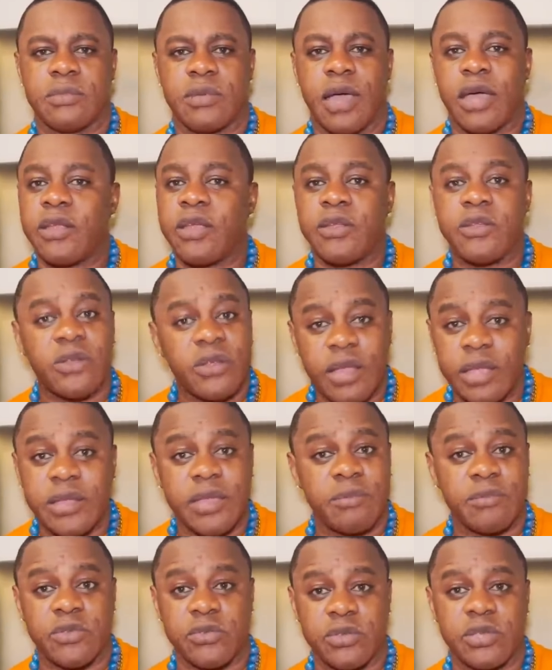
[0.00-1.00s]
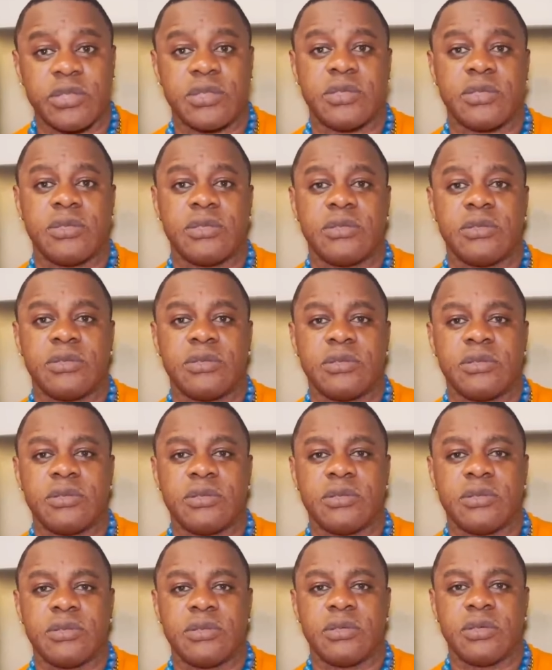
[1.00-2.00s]
And none of them do it.
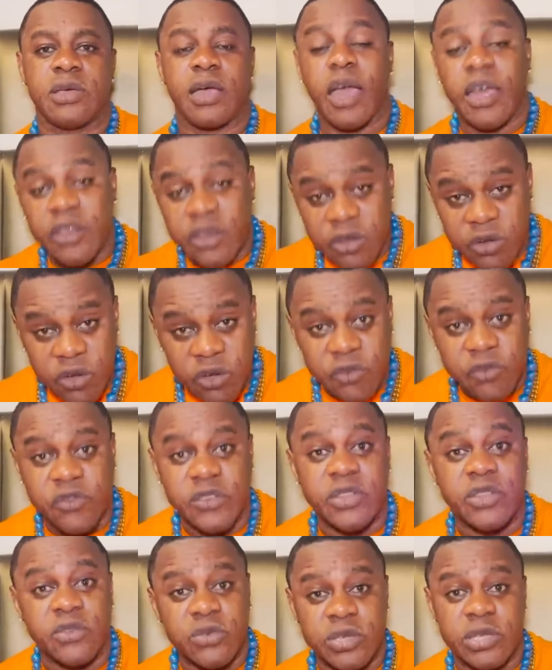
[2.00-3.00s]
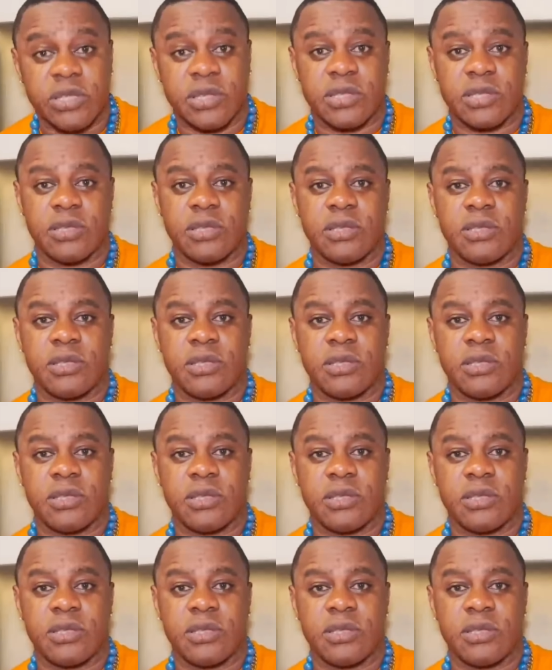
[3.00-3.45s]
And Nuffy do it.